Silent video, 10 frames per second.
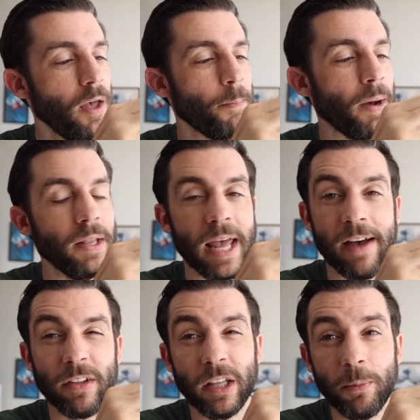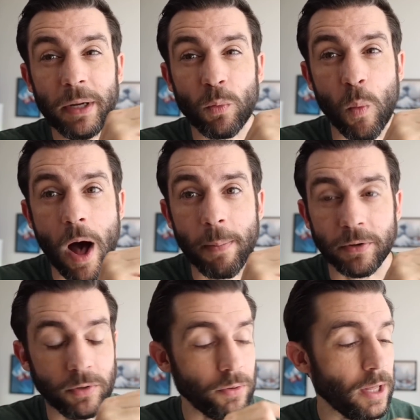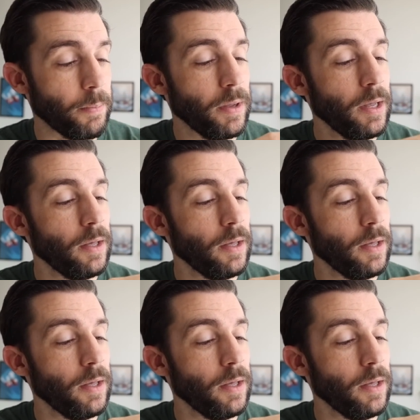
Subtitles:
but they have a little bit of wobble to them.